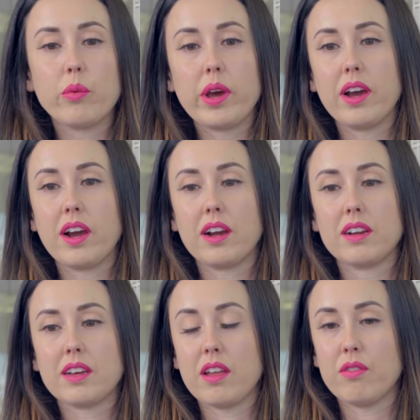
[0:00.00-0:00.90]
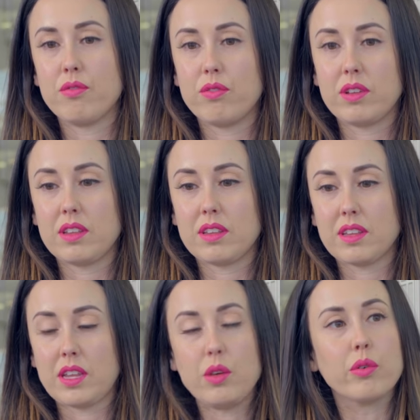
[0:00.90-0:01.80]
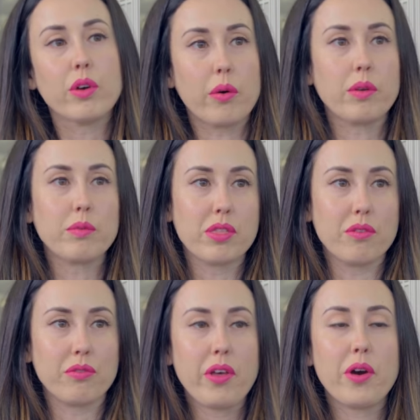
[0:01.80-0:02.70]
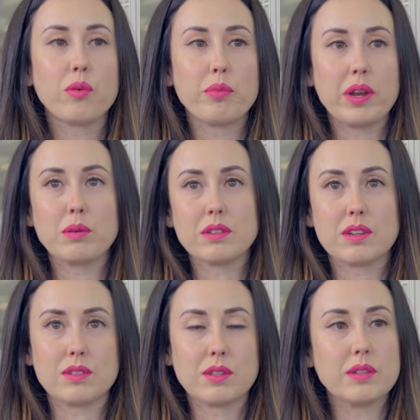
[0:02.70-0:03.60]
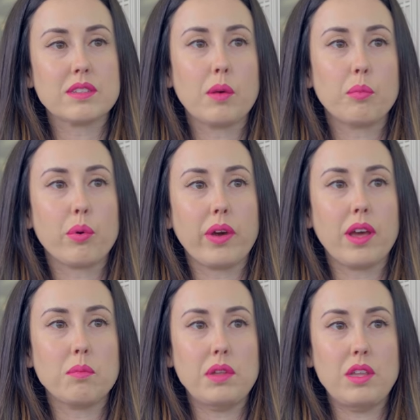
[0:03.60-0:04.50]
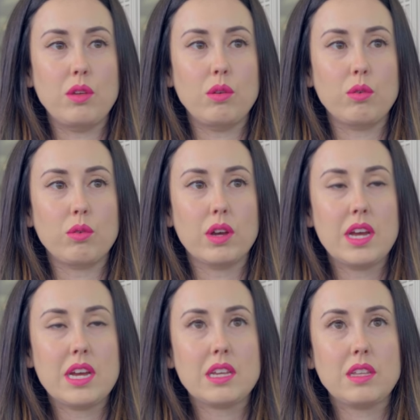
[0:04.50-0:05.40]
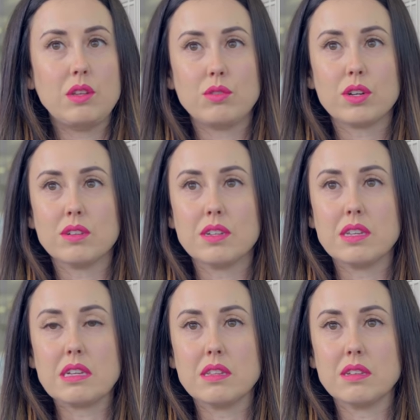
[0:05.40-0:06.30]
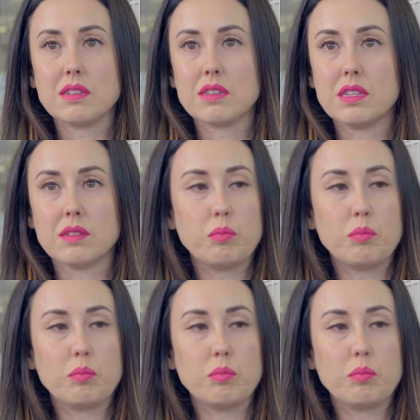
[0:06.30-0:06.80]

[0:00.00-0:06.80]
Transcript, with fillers: where kind of like you were going with the mm-hmm. flow, but it was also at some point, I mean, you you turned into this this